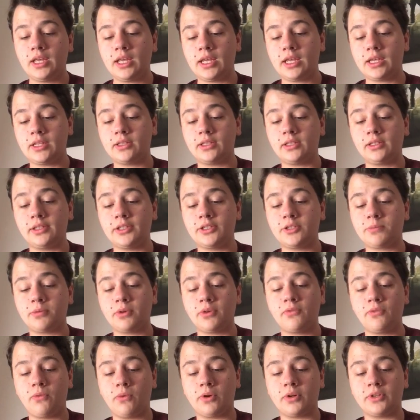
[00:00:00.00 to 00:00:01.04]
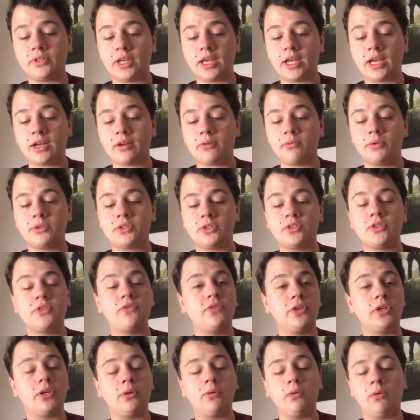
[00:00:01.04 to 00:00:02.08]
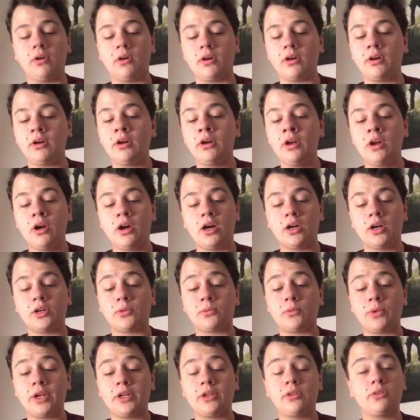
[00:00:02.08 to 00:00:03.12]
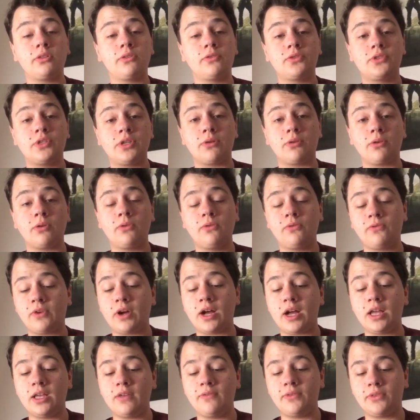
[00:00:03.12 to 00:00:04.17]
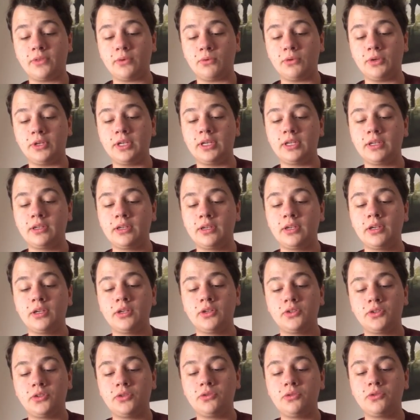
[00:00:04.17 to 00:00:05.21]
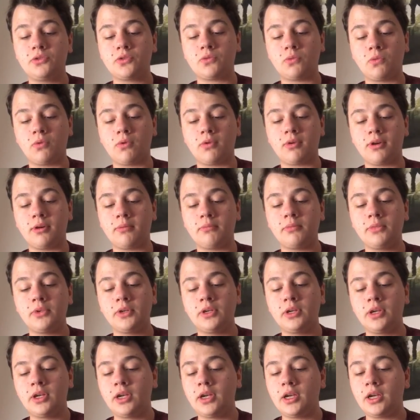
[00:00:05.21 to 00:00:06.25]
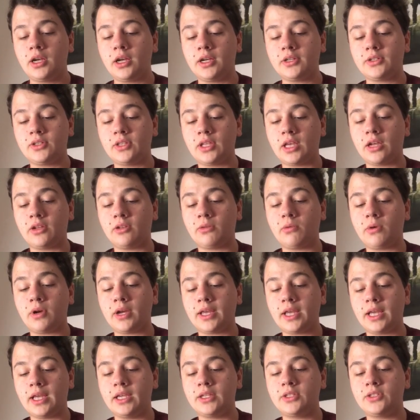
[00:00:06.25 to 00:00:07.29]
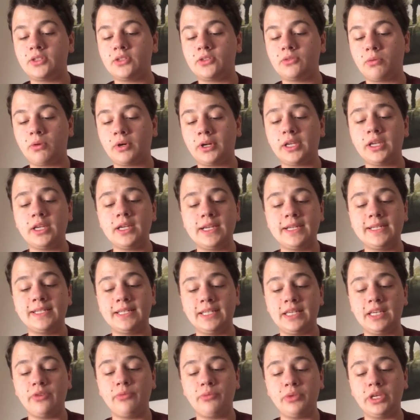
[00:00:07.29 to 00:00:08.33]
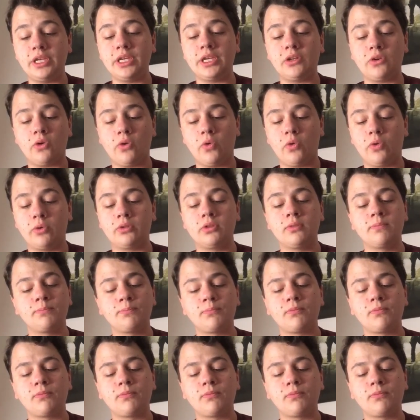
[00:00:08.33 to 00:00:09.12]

And the Lynchburg Vortac, which is the VOR, on a radial of 053 to swarm to the LYH 20 DME and hold.